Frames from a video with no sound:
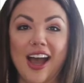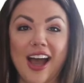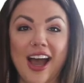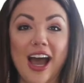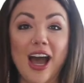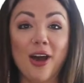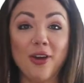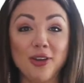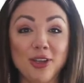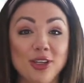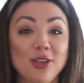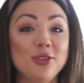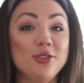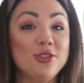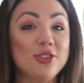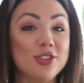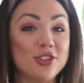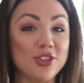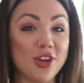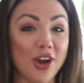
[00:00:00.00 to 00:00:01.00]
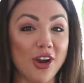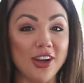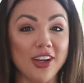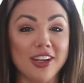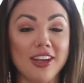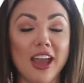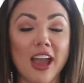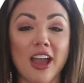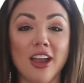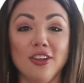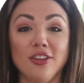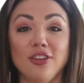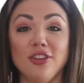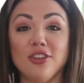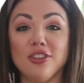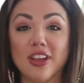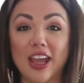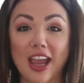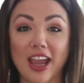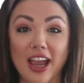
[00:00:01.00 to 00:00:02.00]
How you start and end
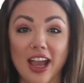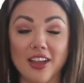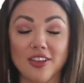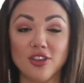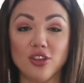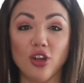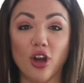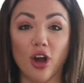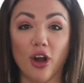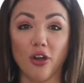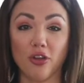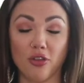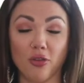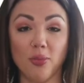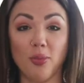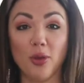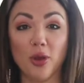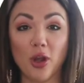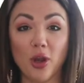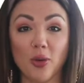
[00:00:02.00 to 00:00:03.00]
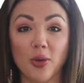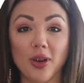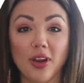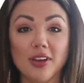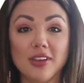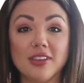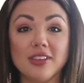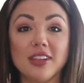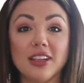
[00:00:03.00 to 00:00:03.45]
your day as an entrepreneur